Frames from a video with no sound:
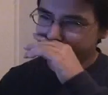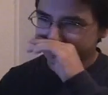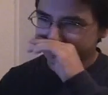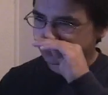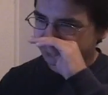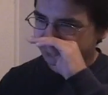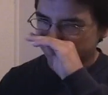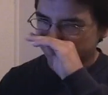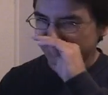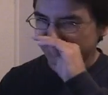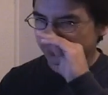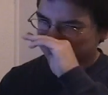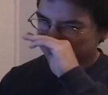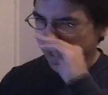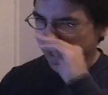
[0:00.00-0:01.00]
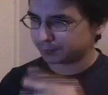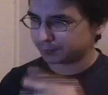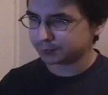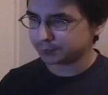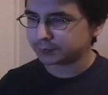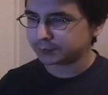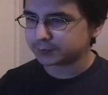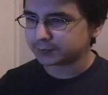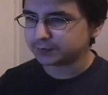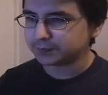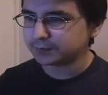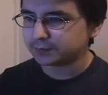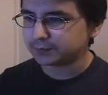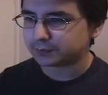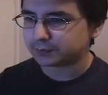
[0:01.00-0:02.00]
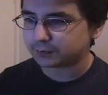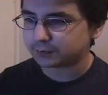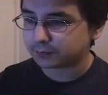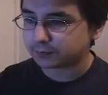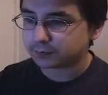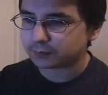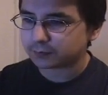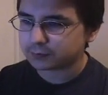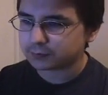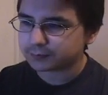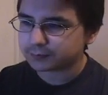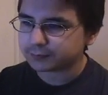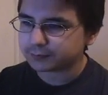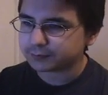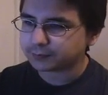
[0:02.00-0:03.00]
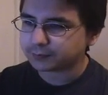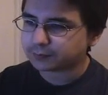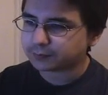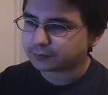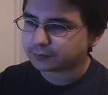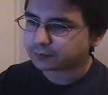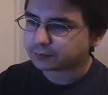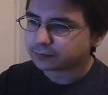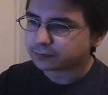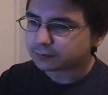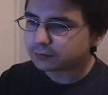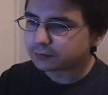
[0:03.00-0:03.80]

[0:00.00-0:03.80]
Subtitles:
Nothing is said.